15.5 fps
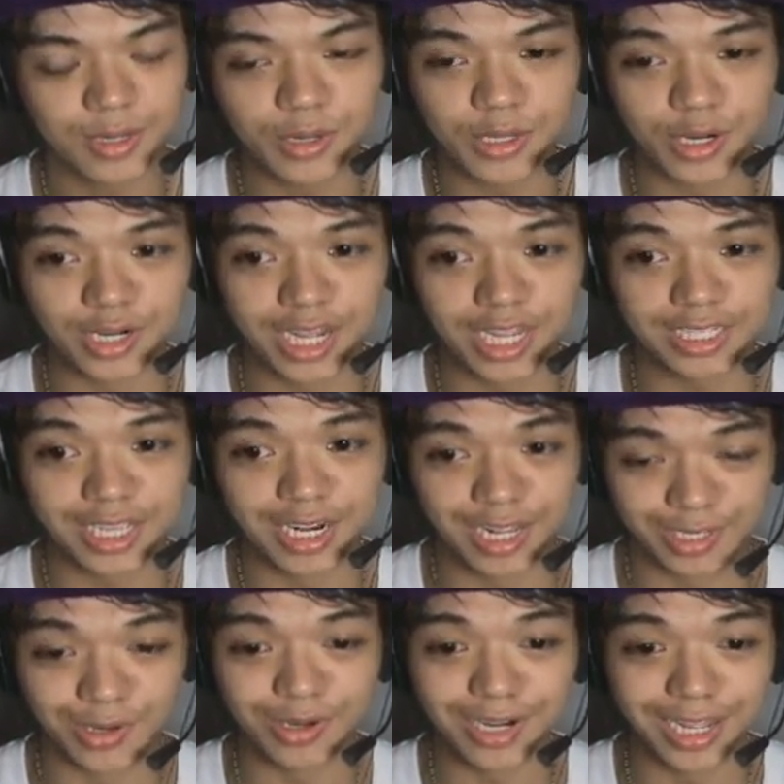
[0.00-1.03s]
Oh, you're not
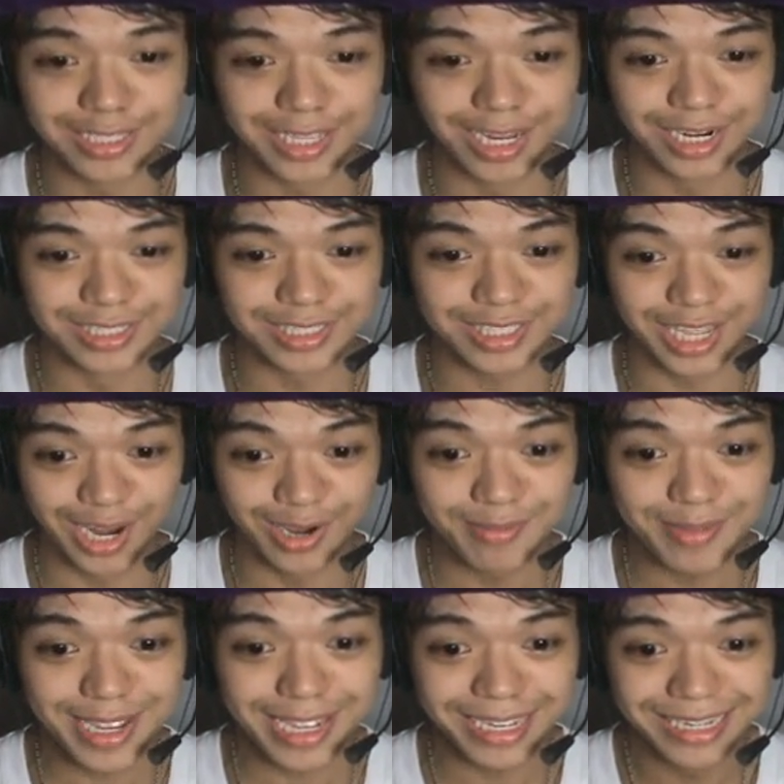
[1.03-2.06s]
gonna, you're not gonna
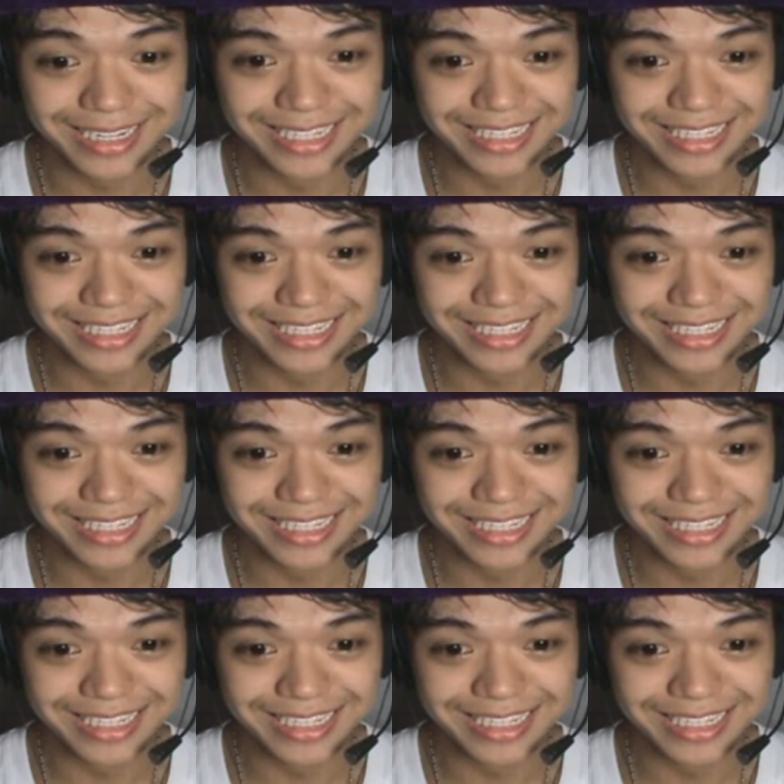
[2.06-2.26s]
scare me?